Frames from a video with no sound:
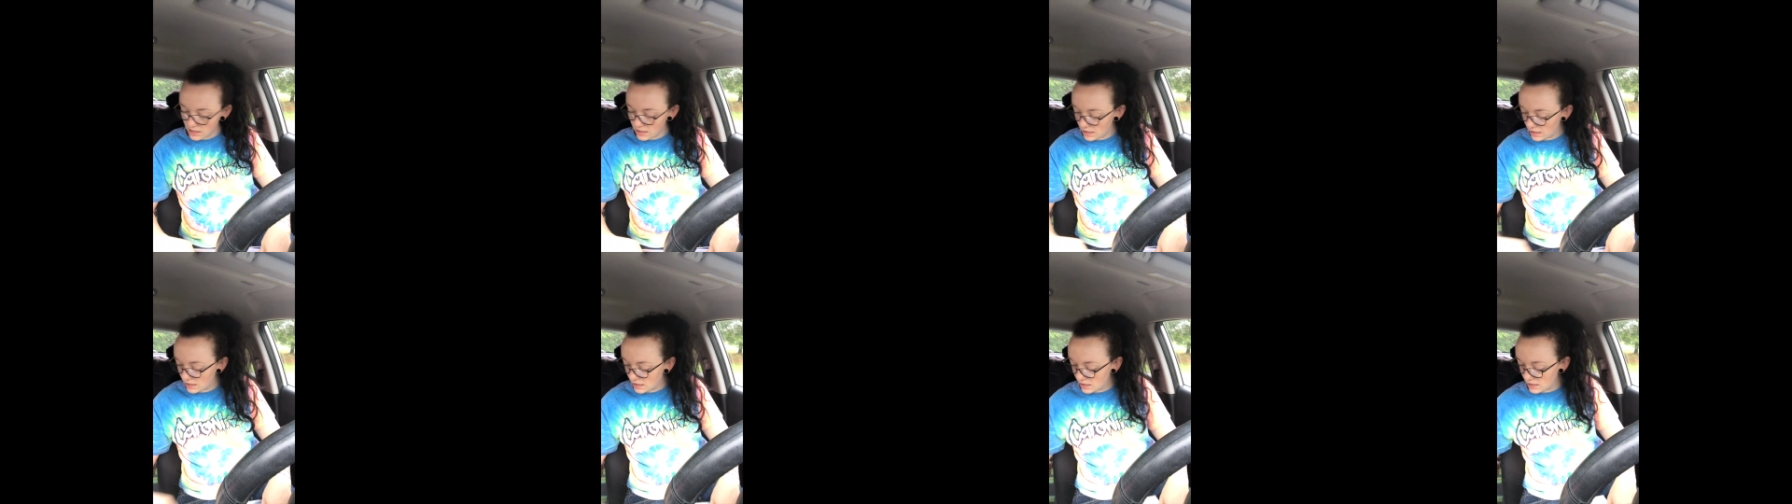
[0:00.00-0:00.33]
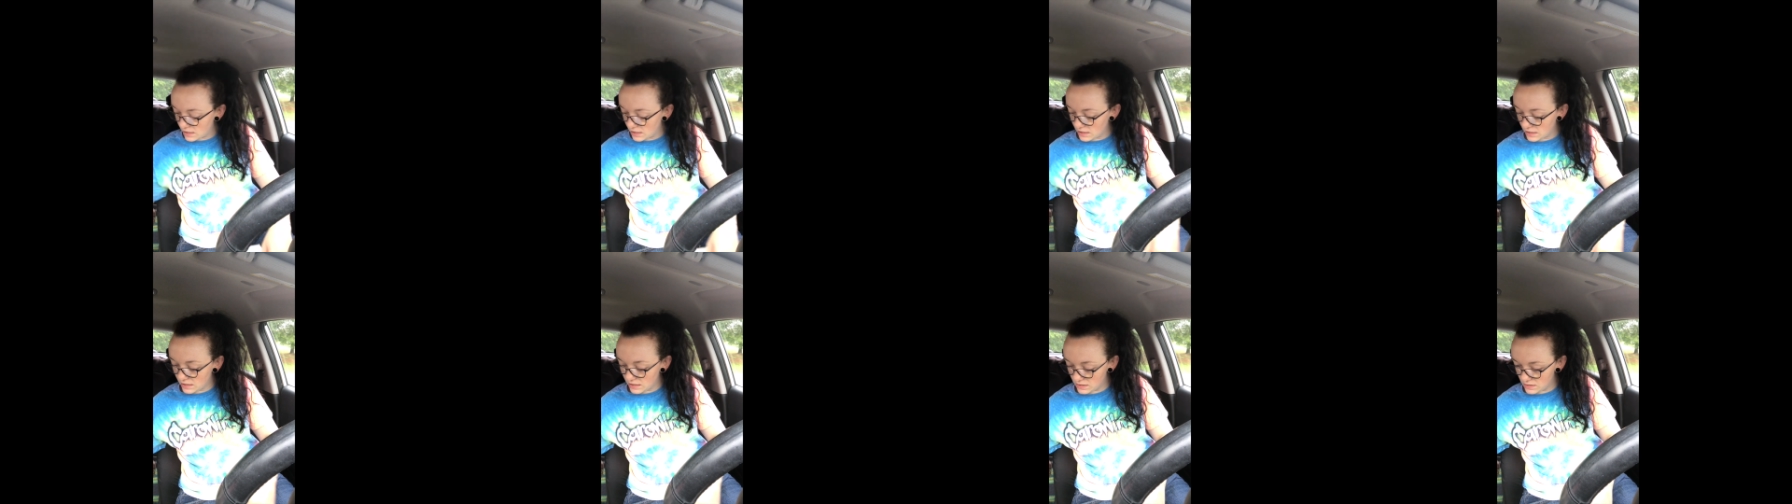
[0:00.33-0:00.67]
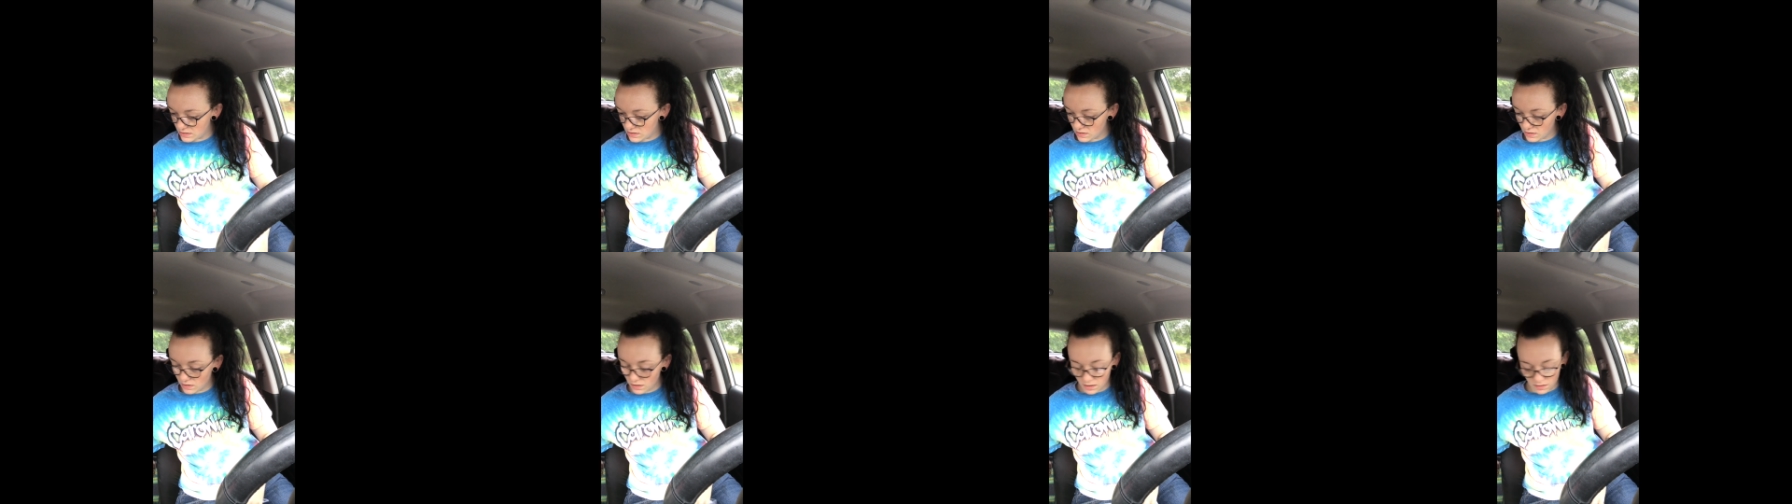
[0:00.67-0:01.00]

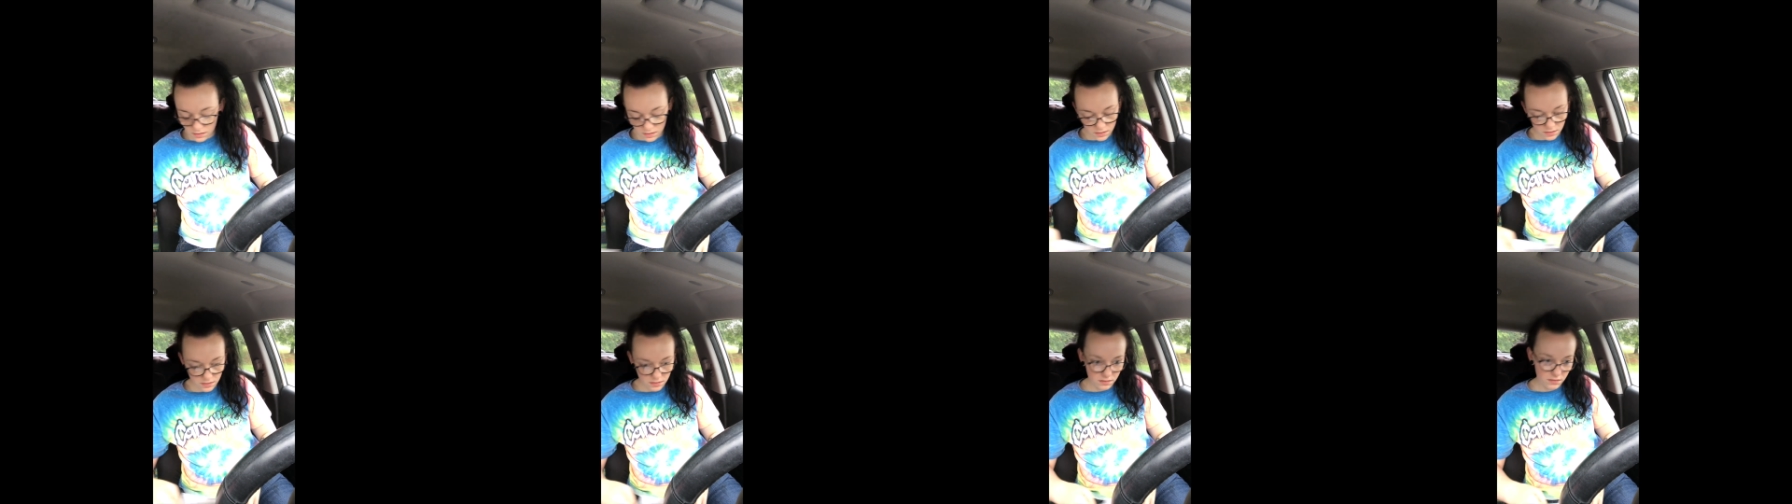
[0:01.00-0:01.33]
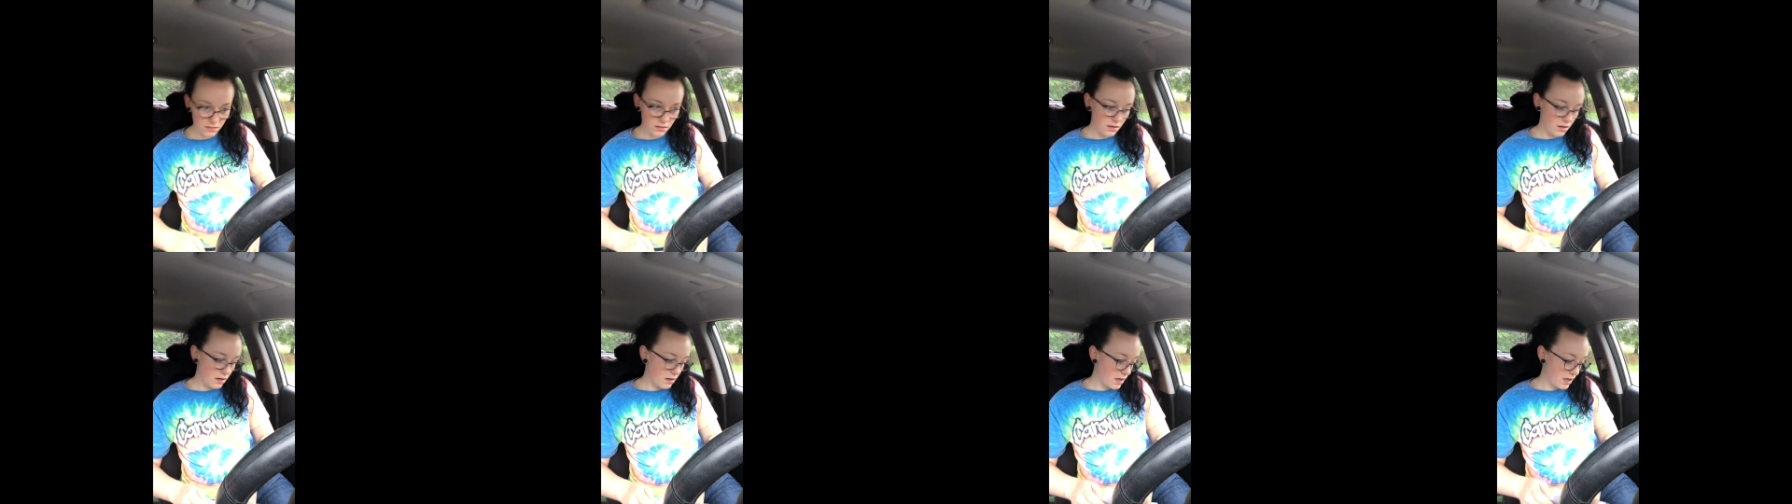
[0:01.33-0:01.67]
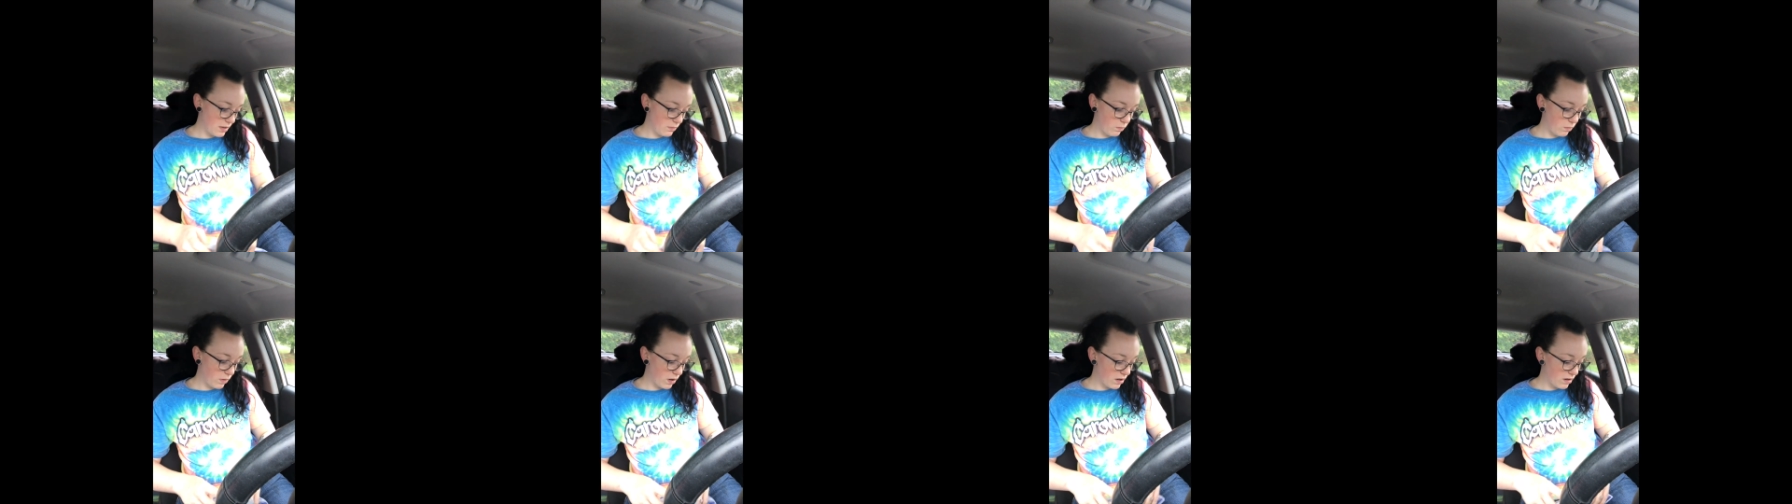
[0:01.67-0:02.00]
And,
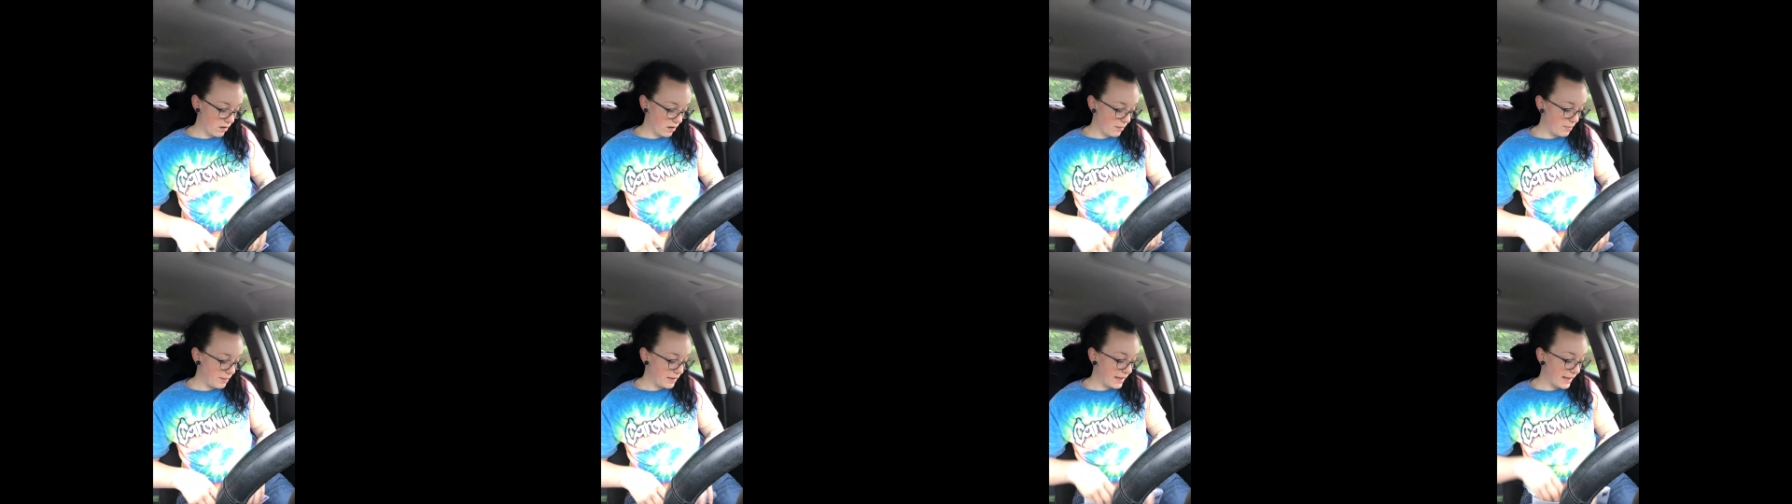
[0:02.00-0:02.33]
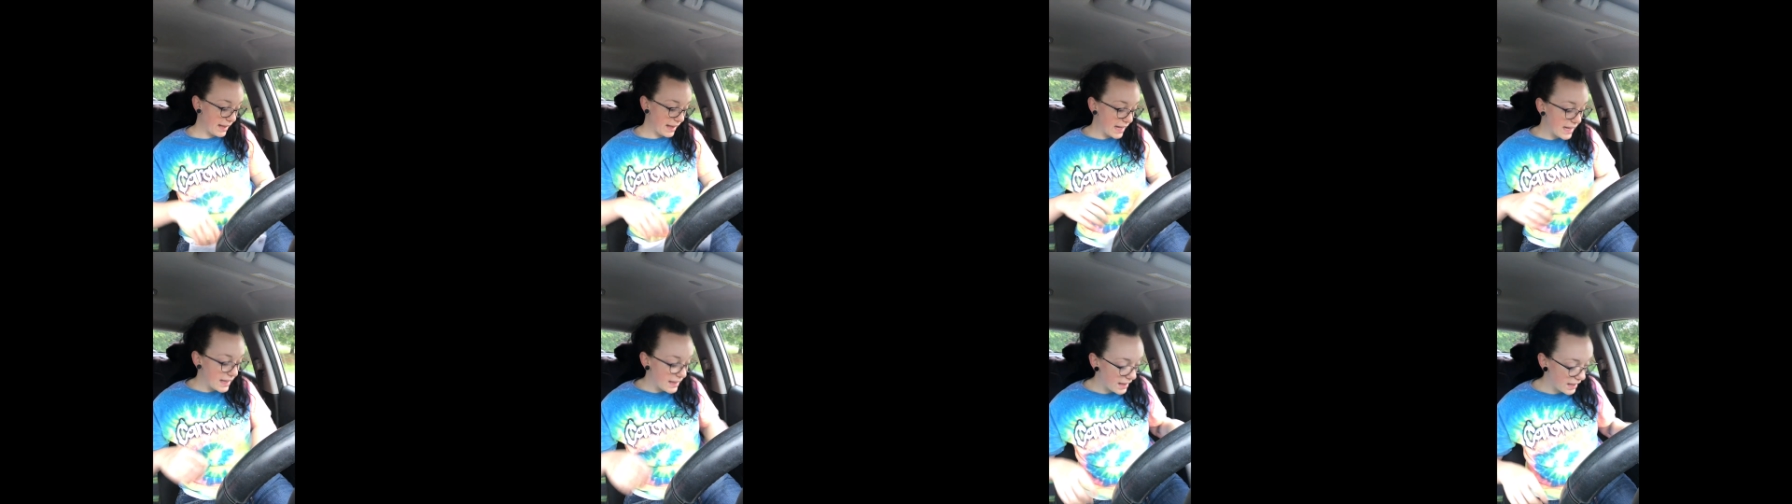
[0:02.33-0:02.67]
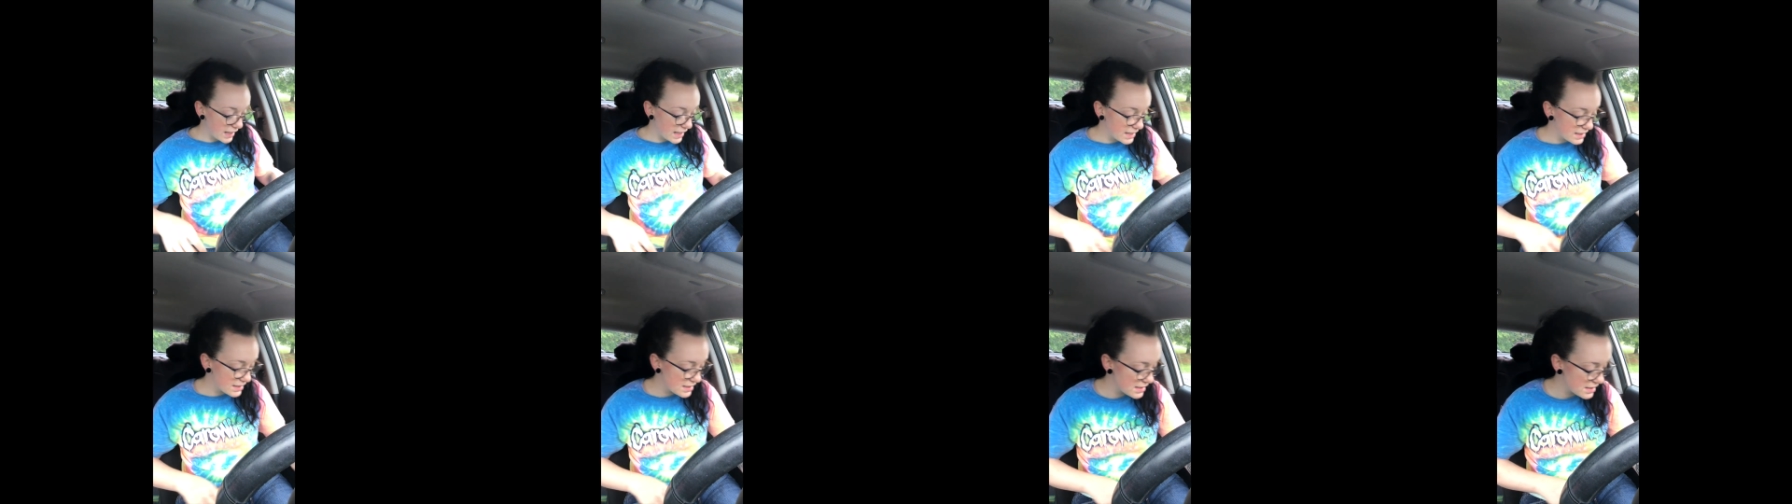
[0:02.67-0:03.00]
God, work on a
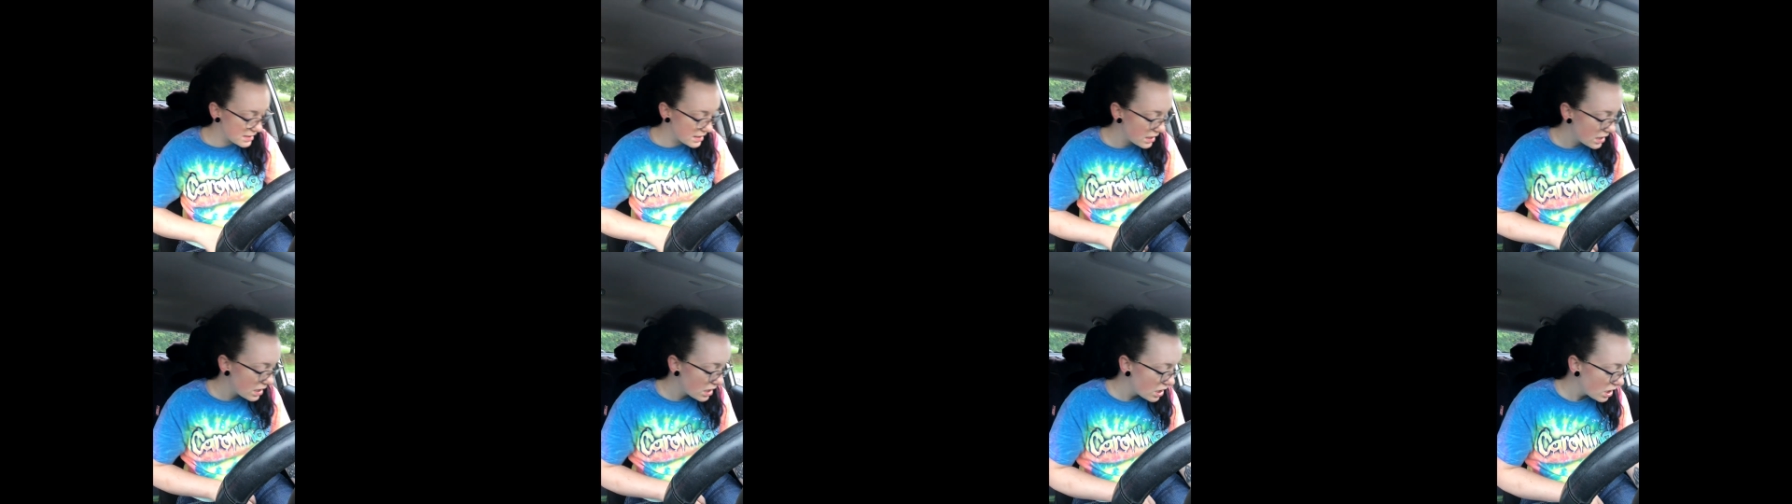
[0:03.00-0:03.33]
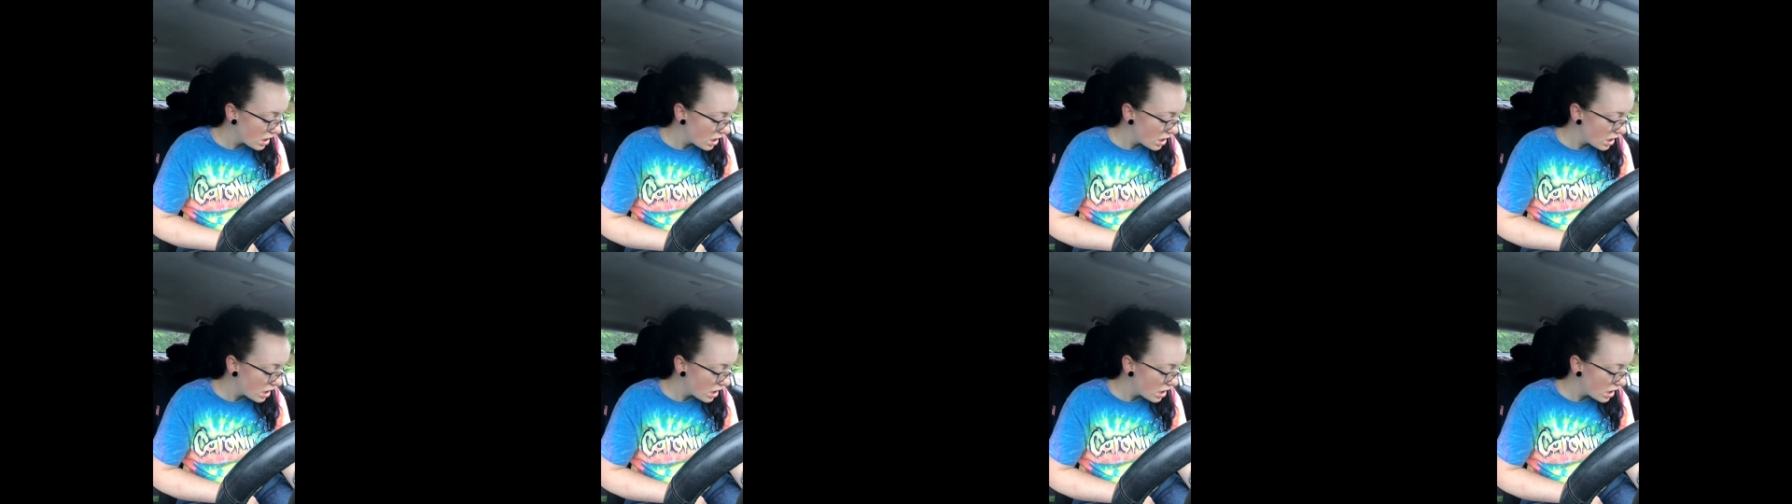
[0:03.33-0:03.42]
playlist,